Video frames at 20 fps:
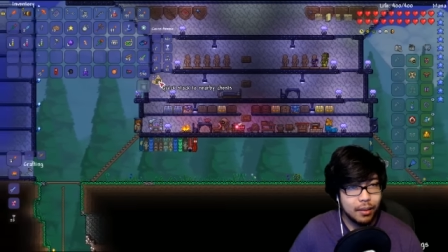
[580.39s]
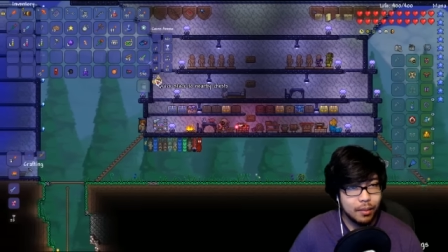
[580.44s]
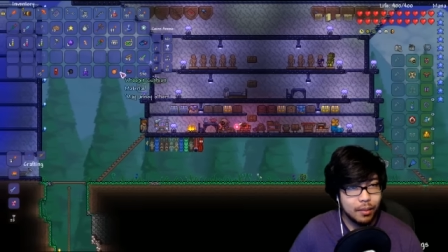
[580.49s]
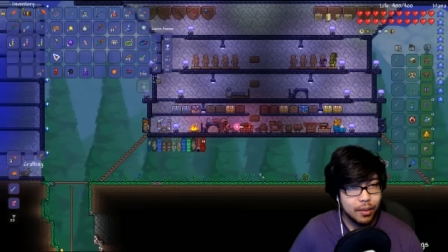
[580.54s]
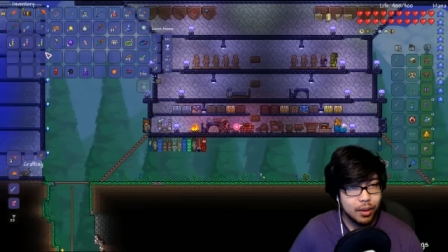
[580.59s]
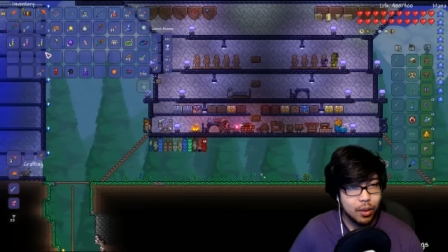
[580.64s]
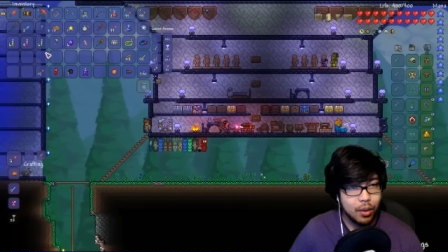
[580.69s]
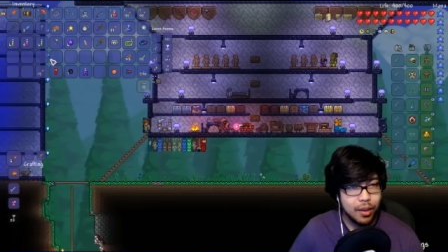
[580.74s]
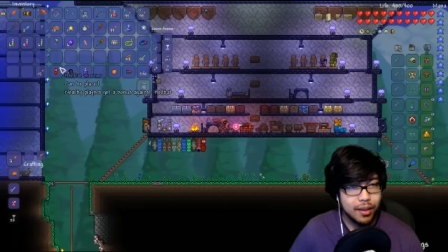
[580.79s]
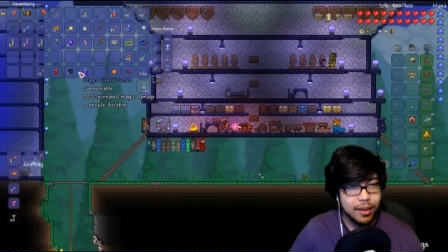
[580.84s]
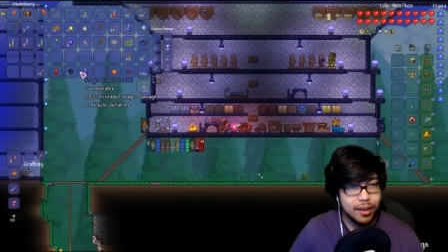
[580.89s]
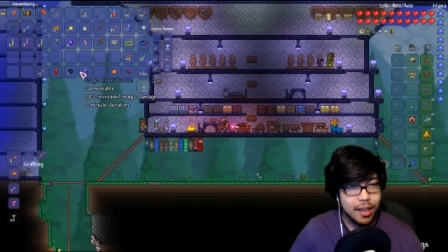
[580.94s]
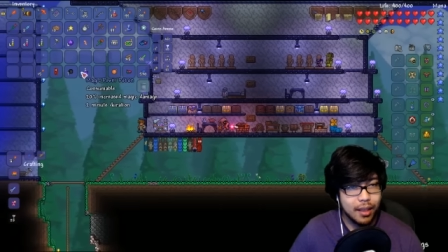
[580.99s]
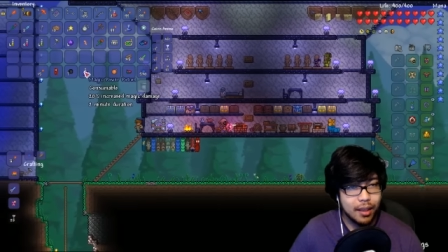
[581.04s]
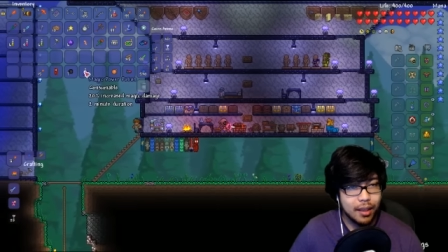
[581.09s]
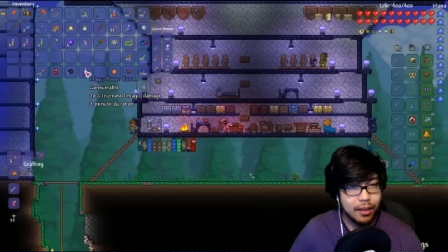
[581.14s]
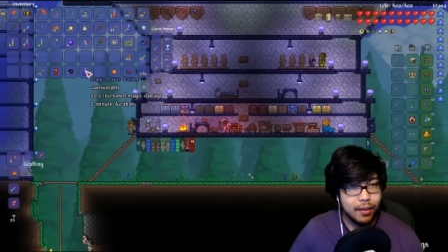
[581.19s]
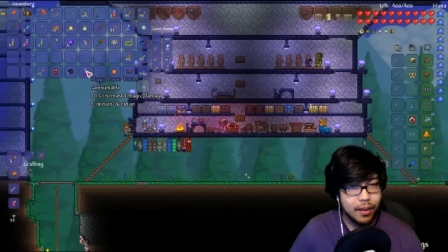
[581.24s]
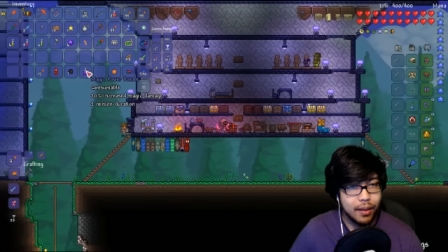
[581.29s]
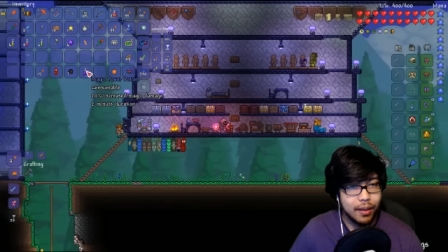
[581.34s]
I'm just quick
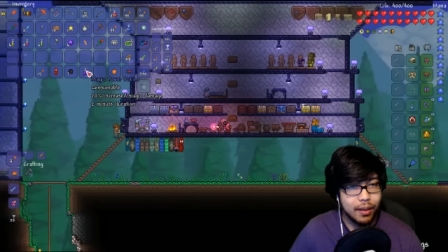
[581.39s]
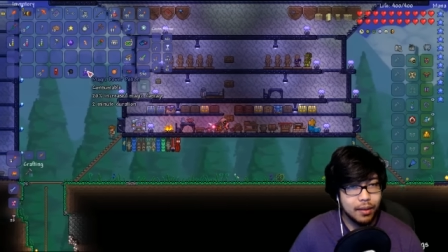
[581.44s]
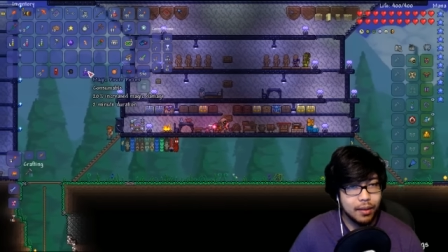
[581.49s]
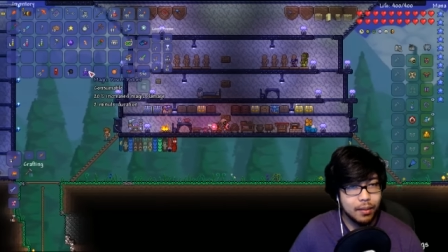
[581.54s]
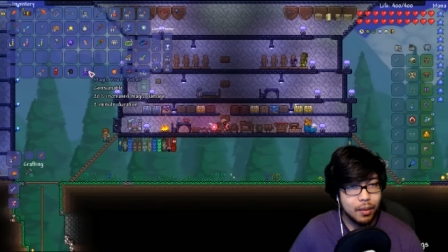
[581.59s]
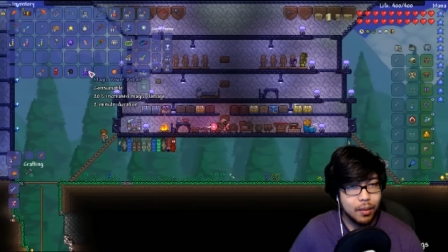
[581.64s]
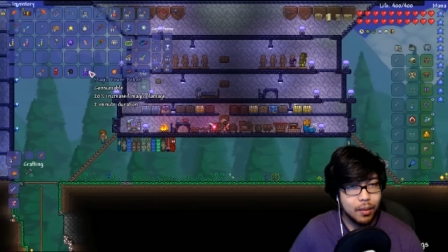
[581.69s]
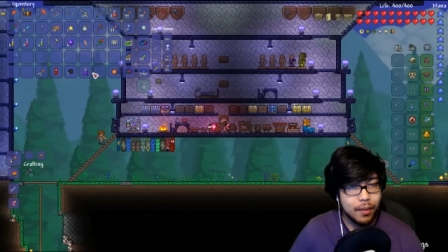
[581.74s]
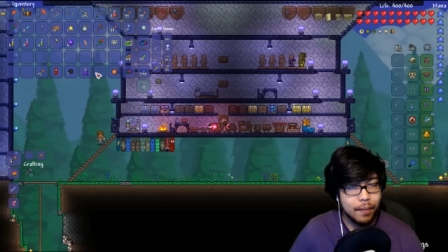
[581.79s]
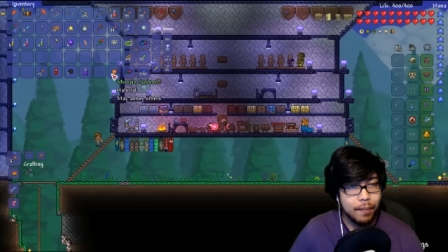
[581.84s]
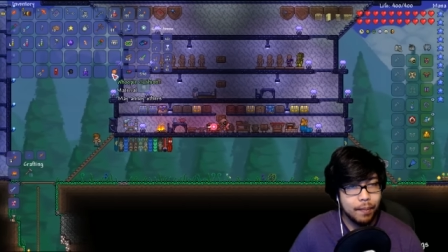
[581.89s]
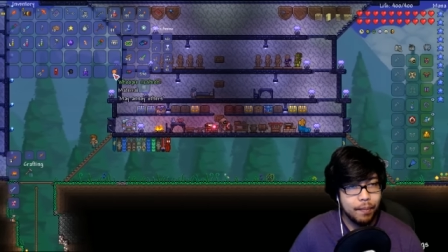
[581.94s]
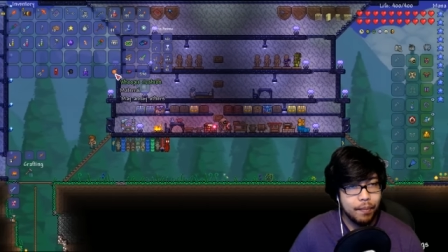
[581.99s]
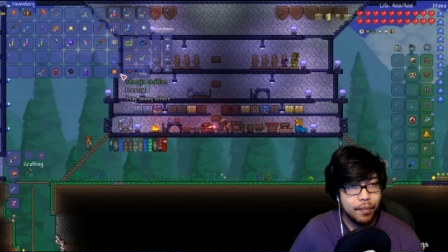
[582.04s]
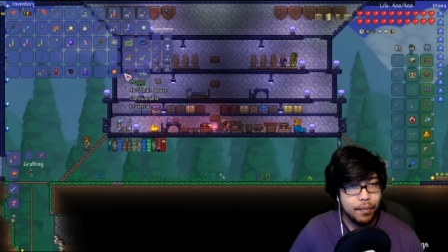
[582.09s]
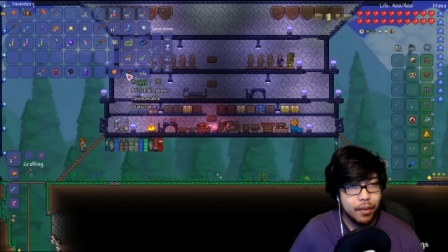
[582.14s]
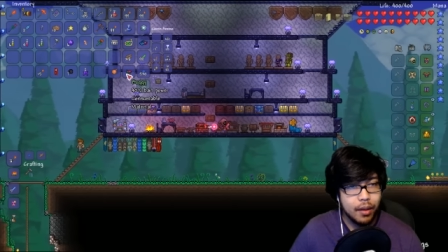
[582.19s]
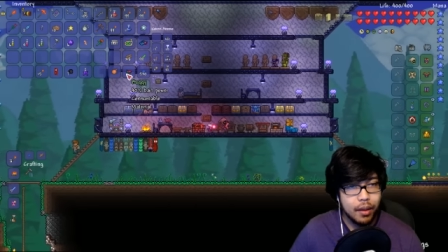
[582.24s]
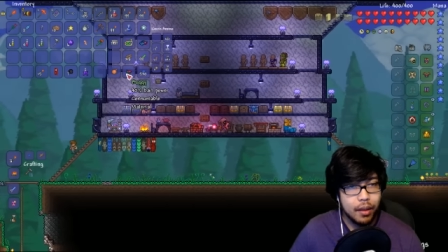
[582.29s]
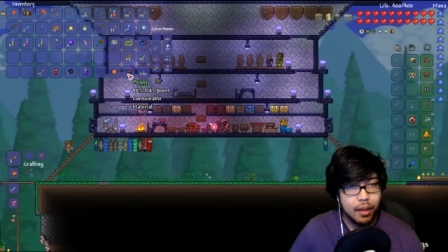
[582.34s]
stacking right at this moment.
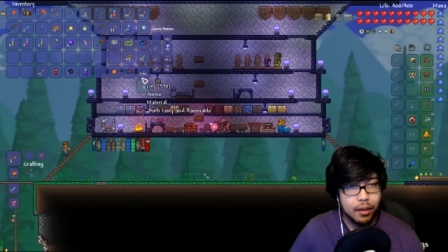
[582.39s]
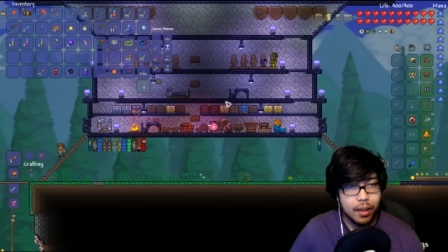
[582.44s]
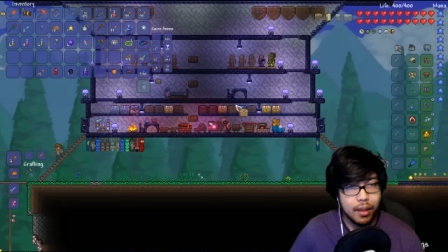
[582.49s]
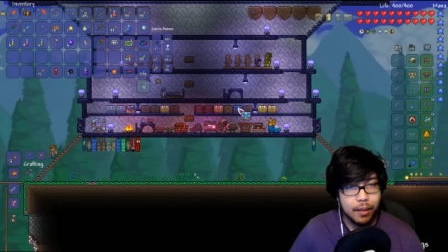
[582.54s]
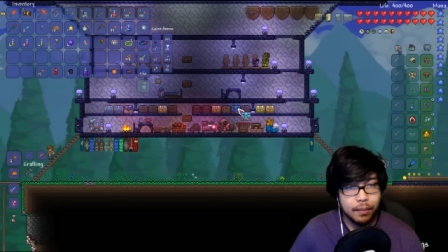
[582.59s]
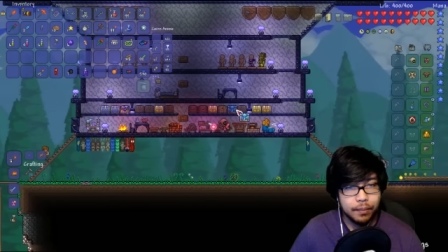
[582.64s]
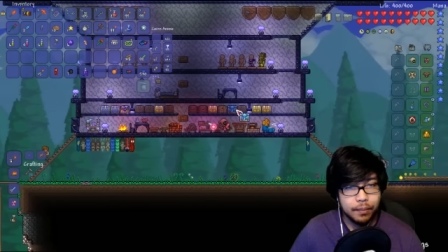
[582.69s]
Okay.